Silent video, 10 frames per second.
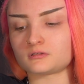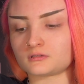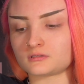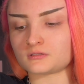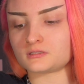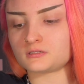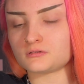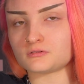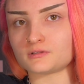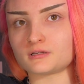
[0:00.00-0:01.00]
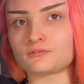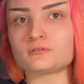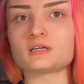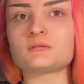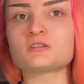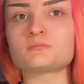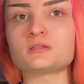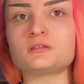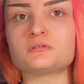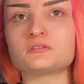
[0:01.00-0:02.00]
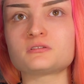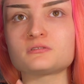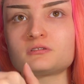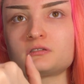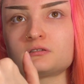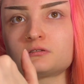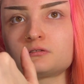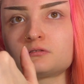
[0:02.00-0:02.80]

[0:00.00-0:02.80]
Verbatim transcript: So I did go over that a few times, but you can still see it.